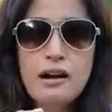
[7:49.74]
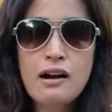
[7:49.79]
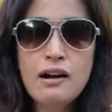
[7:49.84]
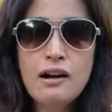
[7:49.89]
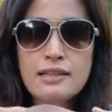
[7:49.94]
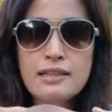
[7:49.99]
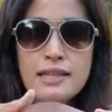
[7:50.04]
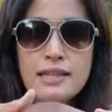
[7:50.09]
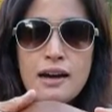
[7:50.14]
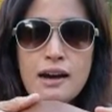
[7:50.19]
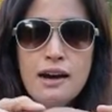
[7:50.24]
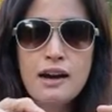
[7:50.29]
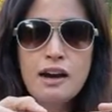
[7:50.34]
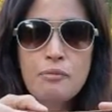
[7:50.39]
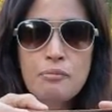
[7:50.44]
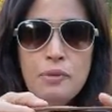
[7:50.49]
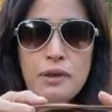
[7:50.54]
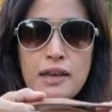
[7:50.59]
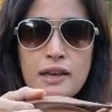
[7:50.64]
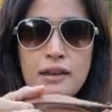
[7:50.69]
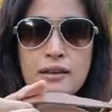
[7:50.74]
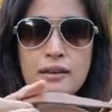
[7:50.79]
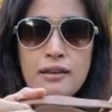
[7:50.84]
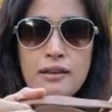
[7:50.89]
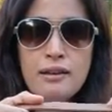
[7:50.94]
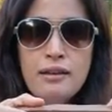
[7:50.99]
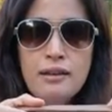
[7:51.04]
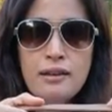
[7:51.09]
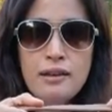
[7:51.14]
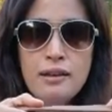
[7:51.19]
On top
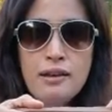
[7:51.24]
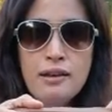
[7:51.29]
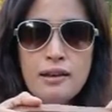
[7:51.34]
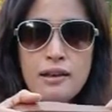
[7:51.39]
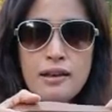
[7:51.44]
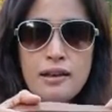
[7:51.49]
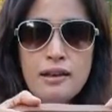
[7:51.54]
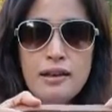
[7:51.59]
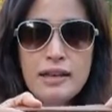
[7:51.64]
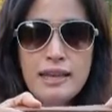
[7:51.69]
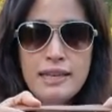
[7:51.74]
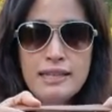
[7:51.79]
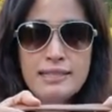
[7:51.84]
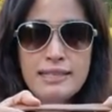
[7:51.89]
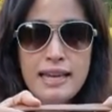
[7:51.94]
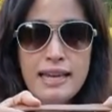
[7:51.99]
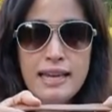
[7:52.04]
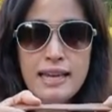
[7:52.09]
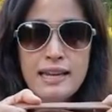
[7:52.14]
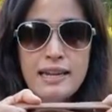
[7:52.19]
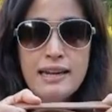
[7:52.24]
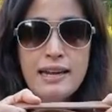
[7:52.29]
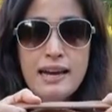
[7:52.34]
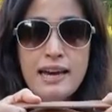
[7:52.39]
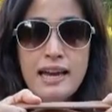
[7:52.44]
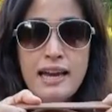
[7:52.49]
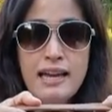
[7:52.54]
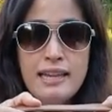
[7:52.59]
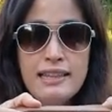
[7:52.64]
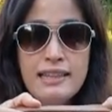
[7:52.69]
is the hand and
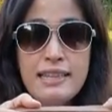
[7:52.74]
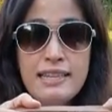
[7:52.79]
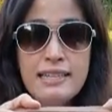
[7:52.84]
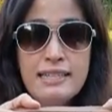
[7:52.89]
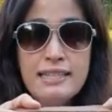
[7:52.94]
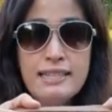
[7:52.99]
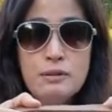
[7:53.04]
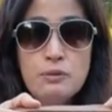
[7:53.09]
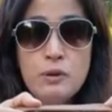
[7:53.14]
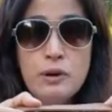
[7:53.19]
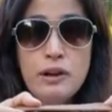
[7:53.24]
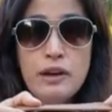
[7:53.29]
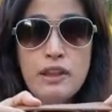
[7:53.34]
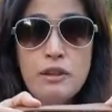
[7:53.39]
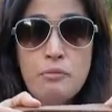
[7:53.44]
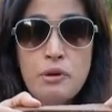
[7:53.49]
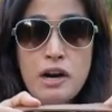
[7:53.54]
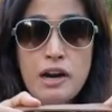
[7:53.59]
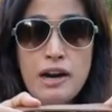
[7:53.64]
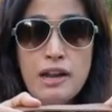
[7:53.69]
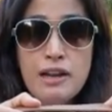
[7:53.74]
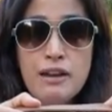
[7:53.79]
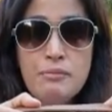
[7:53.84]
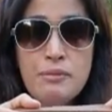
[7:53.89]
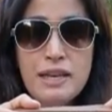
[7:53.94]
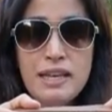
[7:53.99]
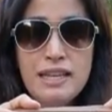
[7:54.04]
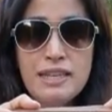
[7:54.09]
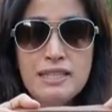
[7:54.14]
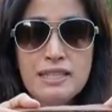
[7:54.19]
hide. This one on the
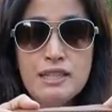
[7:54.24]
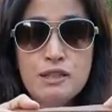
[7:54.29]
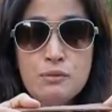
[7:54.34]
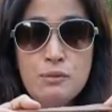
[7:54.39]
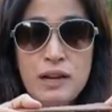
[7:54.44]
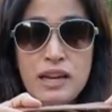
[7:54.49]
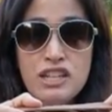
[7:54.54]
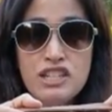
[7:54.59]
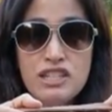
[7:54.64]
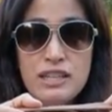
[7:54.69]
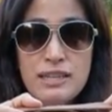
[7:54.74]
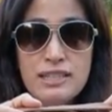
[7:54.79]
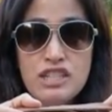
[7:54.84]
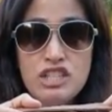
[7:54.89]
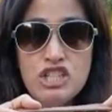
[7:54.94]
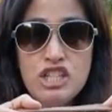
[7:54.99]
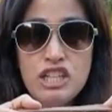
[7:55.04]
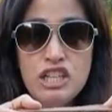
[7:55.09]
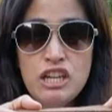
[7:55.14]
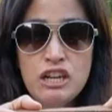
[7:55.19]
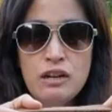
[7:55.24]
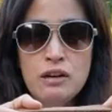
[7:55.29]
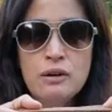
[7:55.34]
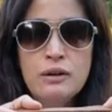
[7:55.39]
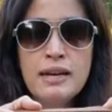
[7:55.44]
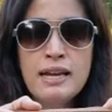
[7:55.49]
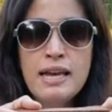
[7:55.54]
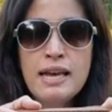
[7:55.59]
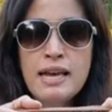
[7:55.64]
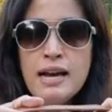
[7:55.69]
bottom is the Ranchlands
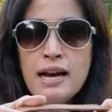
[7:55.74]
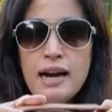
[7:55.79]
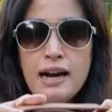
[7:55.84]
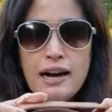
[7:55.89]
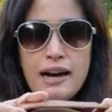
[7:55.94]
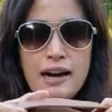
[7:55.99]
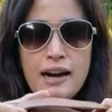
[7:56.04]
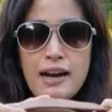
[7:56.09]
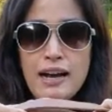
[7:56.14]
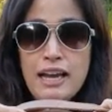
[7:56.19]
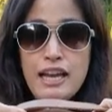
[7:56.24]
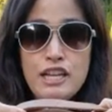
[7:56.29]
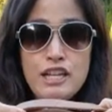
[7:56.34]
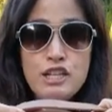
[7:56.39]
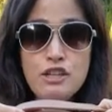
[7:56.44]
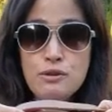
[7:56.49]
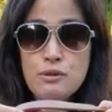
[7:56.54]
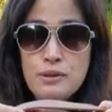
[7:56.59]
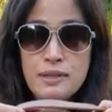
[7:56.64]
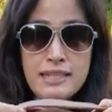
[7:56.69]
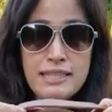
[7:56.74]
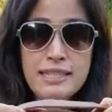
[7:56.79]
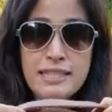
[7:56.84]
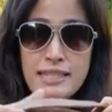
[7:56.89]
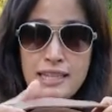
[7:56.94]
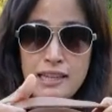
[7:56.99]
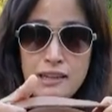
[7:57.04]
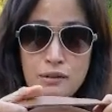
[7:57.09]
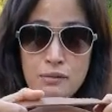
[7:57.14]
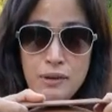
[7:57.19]
Chico. And you can
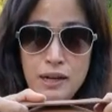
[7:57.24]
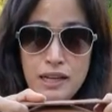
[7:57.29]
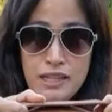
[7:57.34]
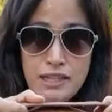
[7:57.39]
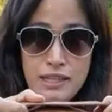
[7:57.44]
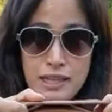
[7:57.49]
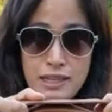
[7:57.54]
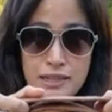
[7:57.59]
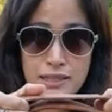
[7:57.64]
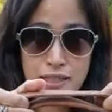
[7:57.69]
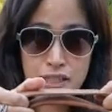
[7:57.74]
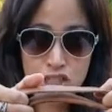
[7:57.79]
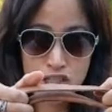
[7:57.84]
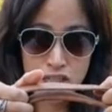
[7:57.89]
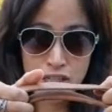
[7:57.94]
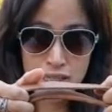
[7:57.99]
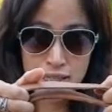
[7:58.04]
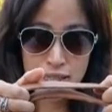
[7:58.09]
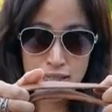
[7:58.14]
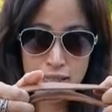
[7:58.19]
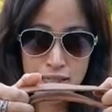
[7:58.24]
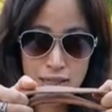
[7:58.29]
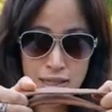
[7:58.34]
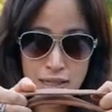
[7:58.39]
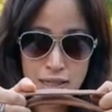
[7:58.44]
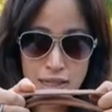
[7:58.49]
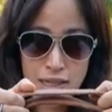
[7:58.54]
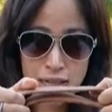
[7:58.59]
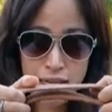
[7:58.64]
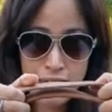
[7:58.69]
see the Ranchlands is just,
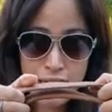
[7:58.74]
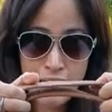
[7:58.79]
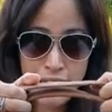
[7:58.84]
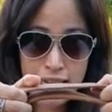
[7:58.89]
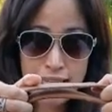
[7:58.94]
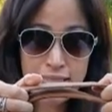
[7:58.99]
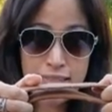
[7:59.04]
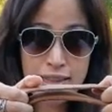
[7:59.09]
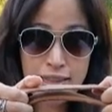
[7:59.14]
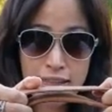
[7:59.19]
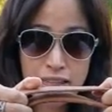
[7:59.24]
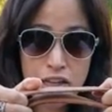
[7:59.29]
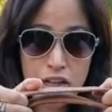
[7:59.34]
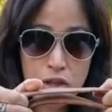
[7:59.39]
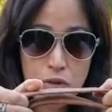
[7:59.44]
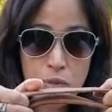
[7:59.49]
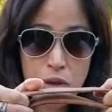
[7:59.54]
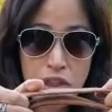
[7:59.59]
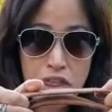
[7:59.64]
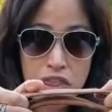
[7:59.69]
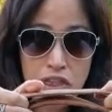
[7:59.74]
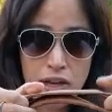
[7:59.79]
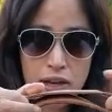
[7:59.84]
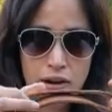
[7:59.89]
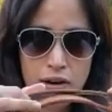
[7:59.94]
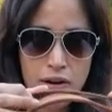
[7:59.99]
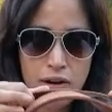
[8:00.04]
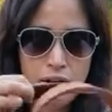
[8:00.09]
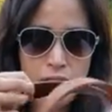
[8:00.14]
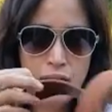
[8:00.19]
it's a little bit
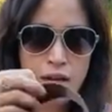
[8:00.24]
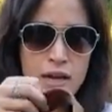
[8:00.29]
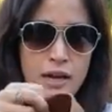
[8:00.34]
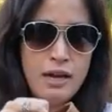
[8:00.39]
thicker.